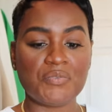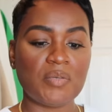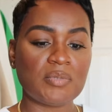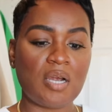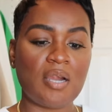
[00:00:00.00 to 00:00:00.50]

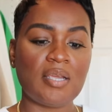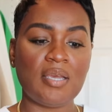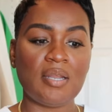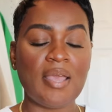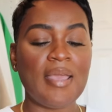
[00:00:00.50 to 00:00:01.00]
from
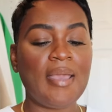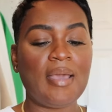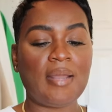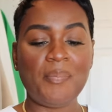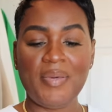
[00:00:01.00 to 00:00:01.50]
Target
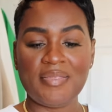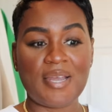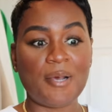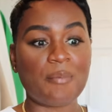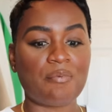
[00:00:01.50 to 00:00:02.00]
and I picked
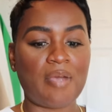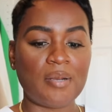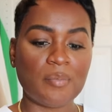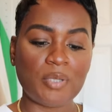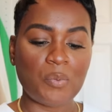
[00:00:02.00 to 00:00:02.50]
that up
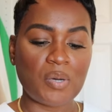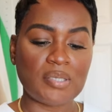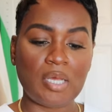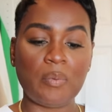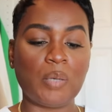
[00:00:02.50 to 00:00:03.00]
randomly one
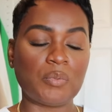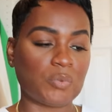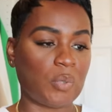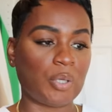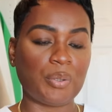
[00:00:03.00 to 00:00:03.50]
day when I was
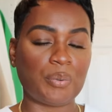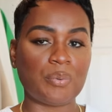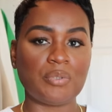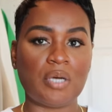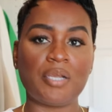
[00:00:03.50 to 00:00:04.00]
walking through
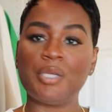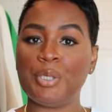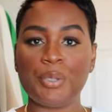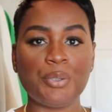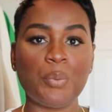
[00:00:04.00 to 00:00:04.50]
Target you
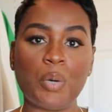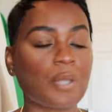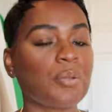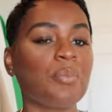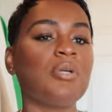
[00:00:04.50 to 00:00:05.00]
know you
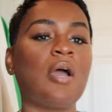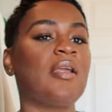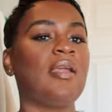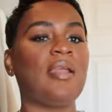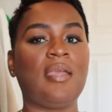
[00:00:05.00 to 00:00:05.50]
walk through
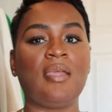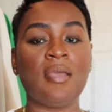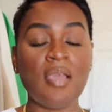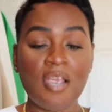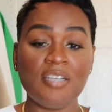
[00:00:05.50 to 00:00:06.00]
Target and
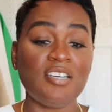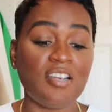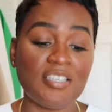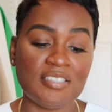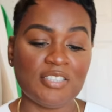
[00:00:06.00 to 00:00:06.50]

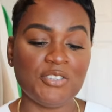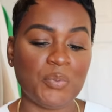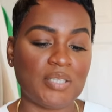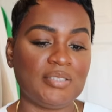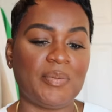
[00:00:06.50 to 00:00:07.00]
Target tells you
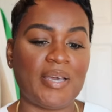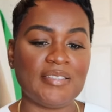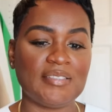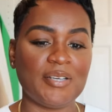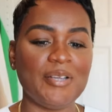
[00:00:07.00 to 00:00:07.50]
what to buy
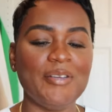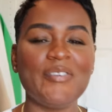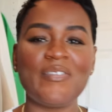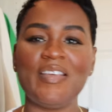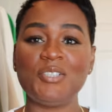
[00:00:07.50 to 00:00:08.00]
so
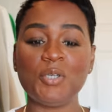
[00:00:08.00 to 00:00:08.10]
it